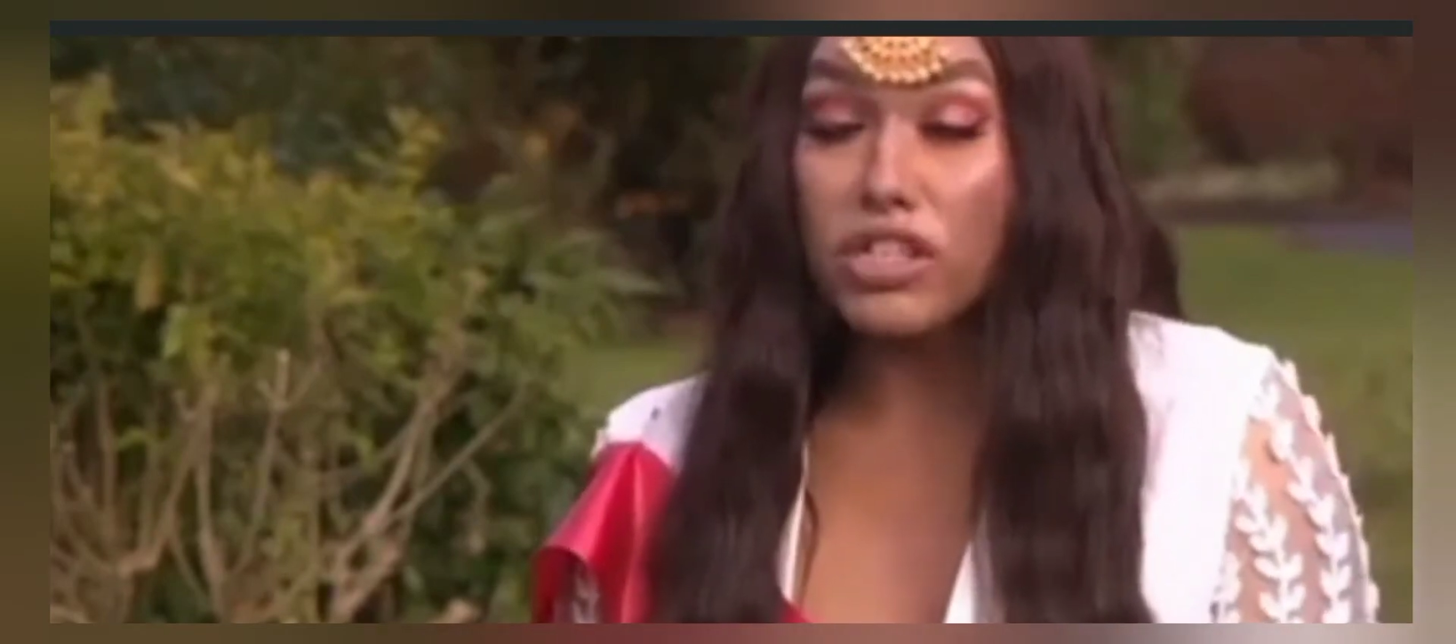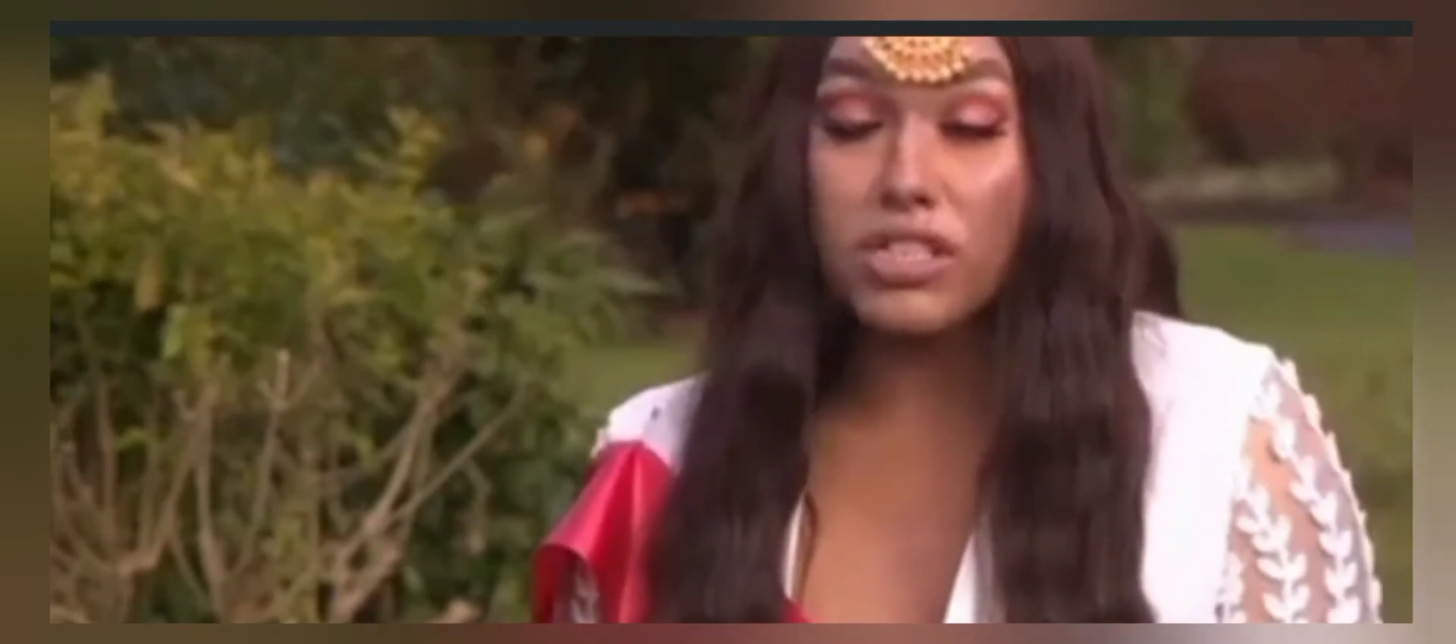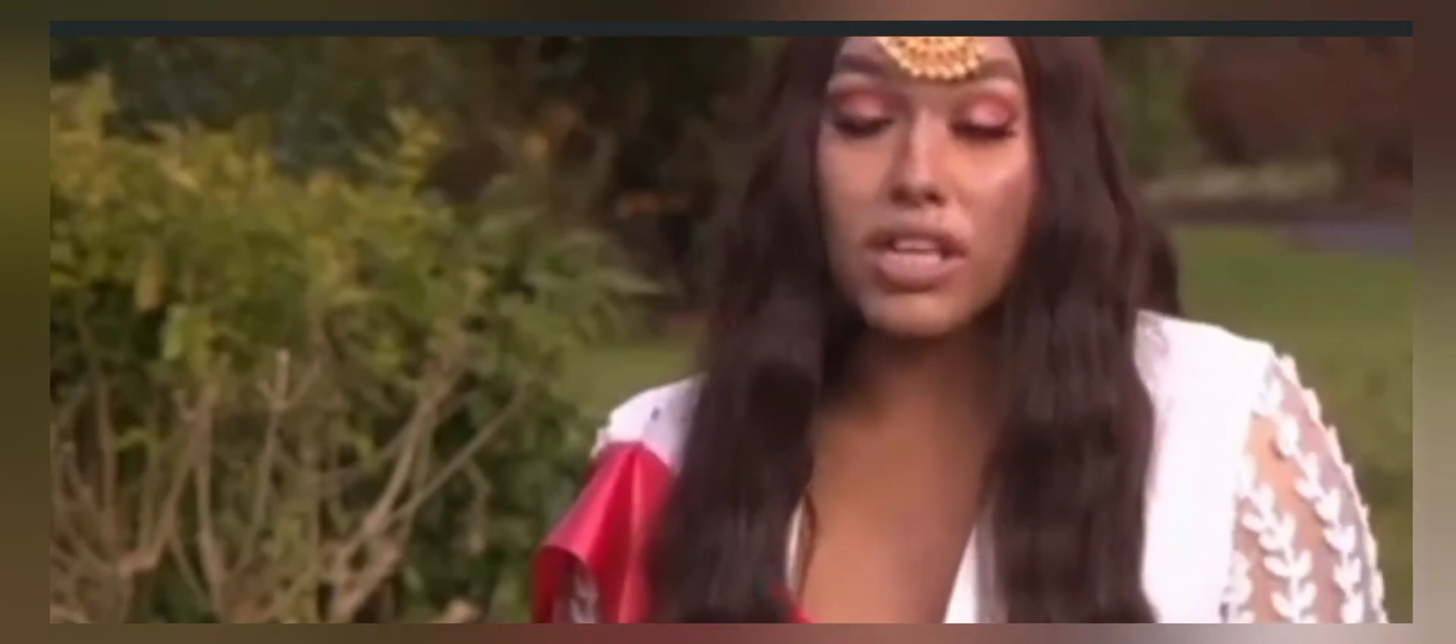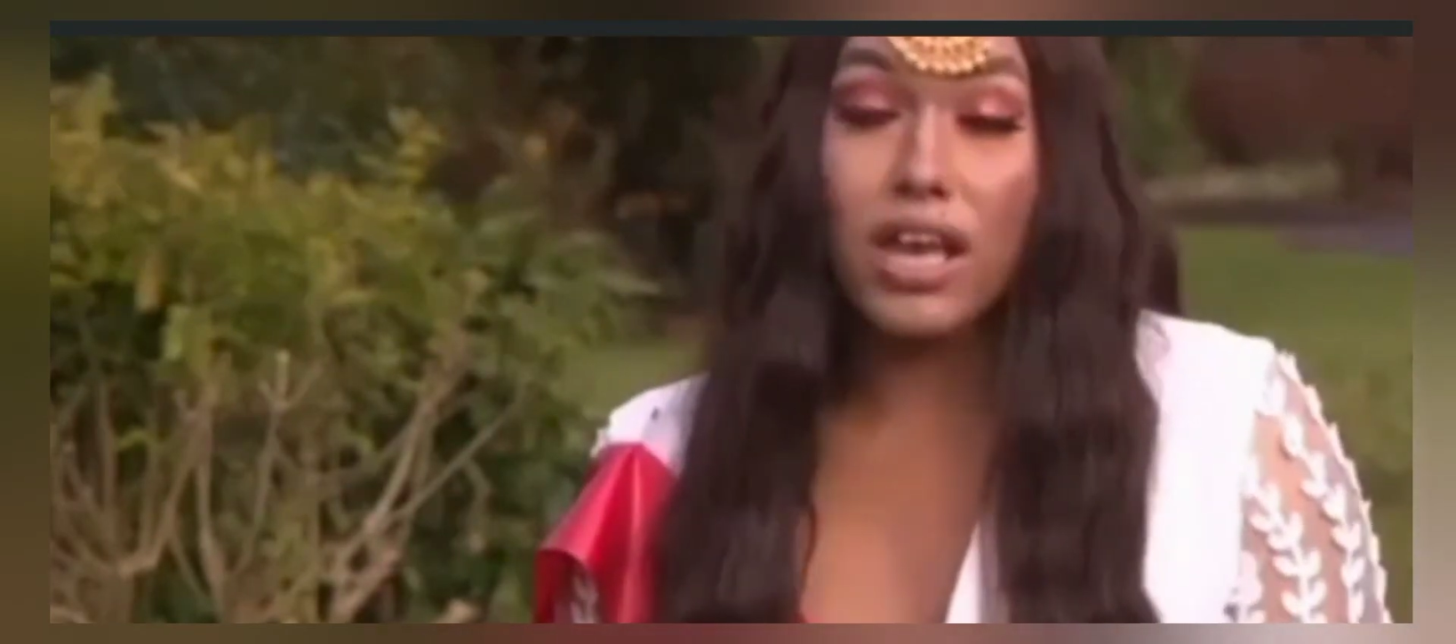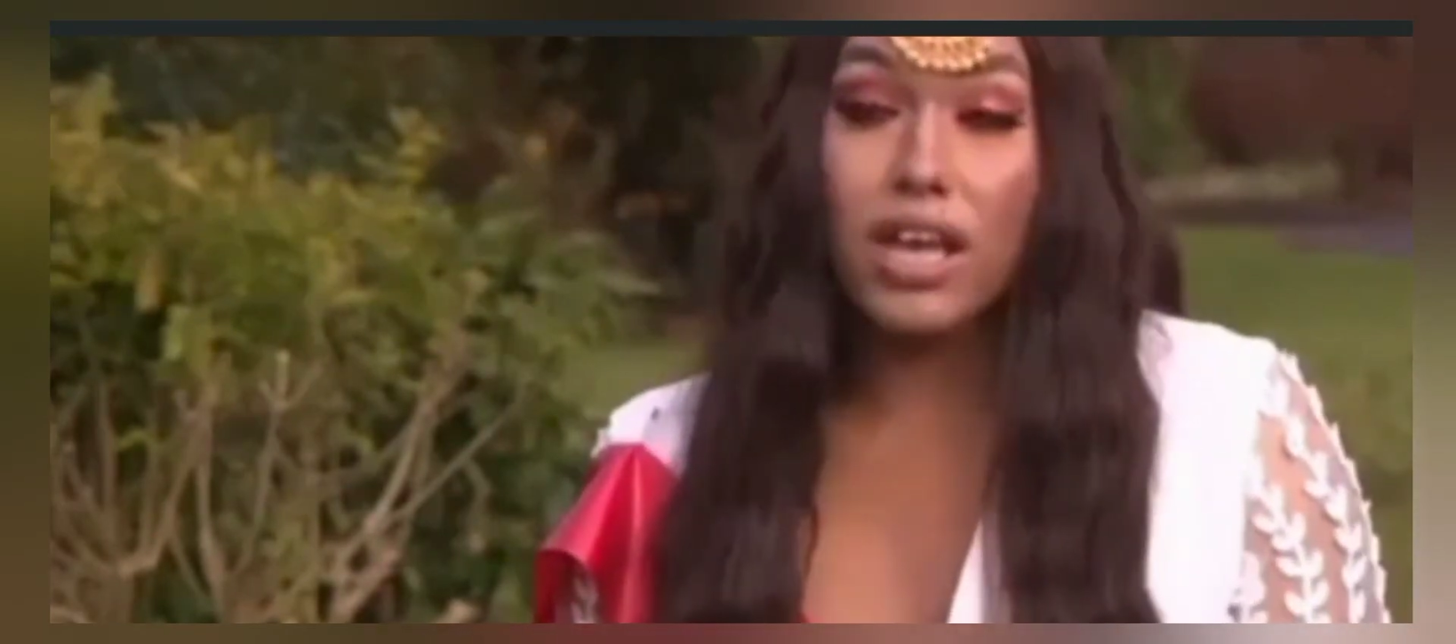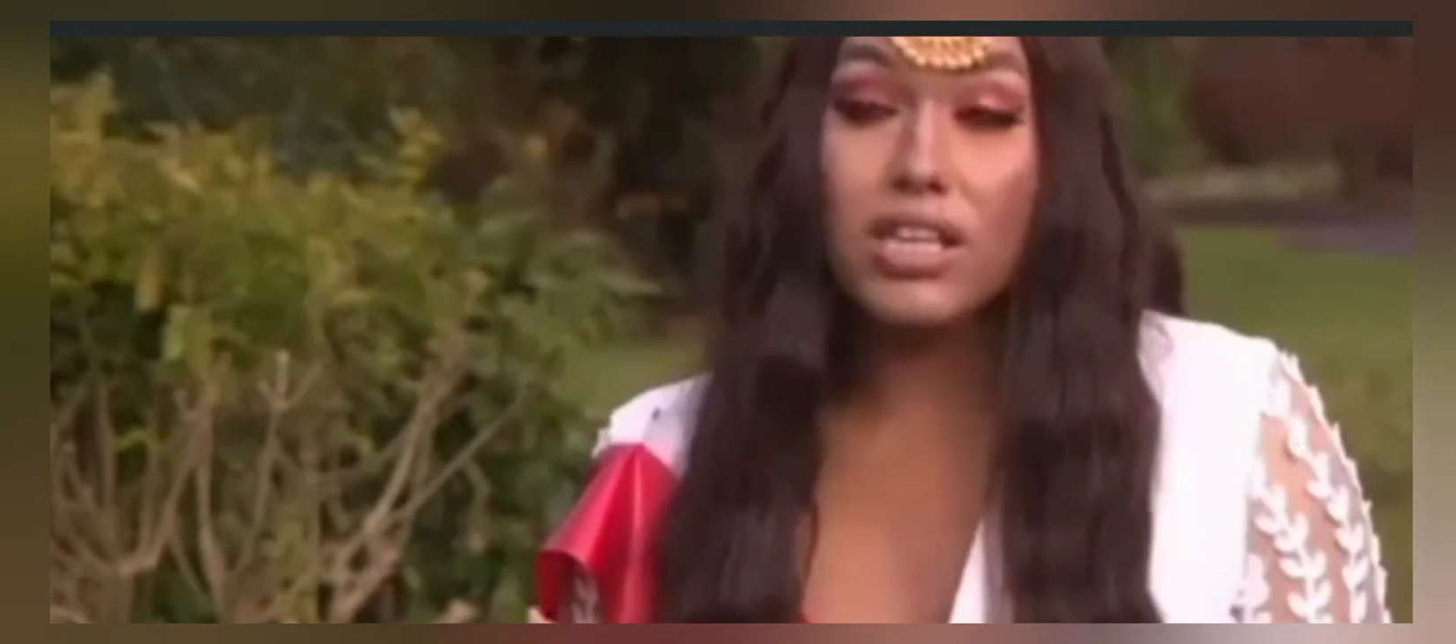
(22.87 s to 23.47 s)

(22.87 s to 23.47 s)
because the